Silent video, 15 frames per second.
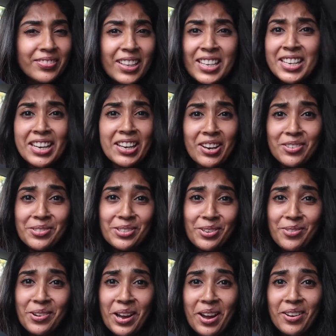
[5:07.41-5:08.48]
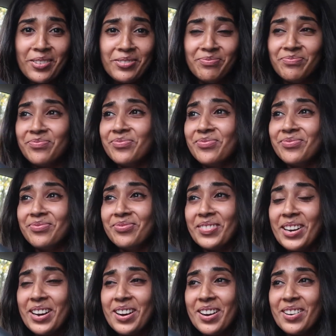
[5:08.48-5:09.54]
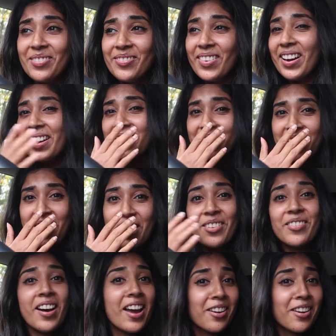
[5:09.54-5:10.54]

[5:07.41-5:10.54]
It didn't go so well. I don't know.